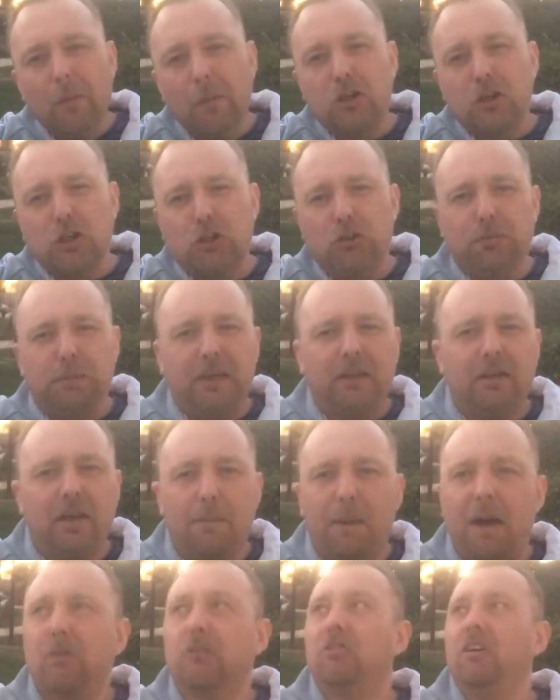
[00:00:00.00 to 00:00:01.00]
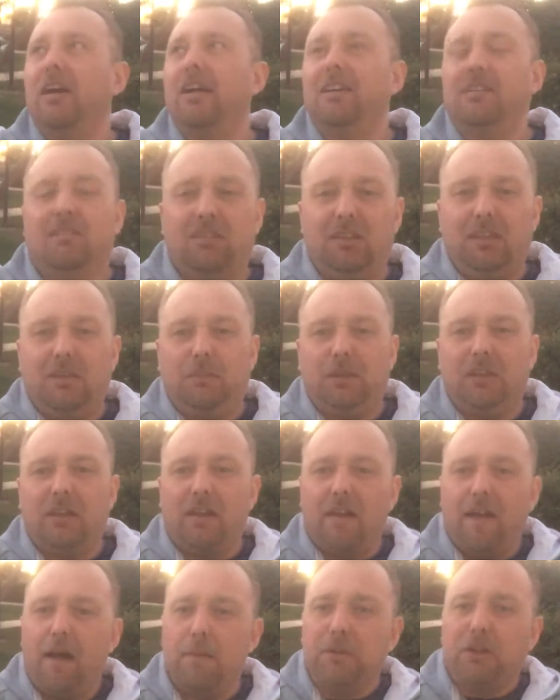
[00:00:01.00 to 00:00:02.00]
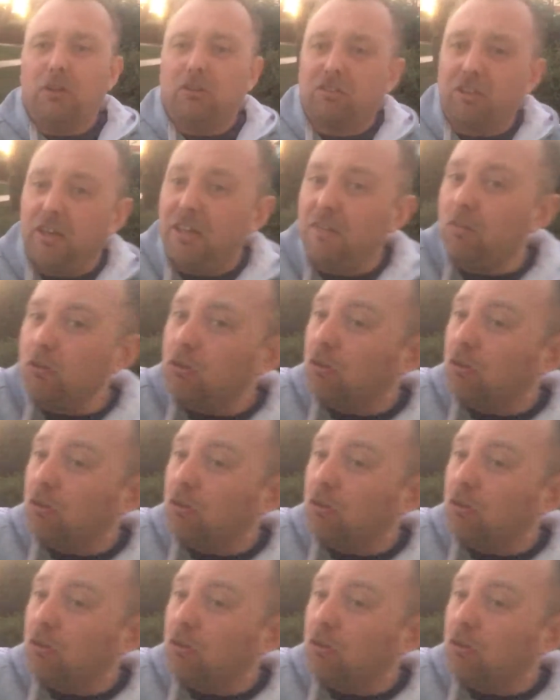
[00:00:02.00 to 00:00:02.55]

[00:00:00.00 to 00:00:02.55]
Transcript: Excuse me, I'm outside. See, I'm in the sun. Even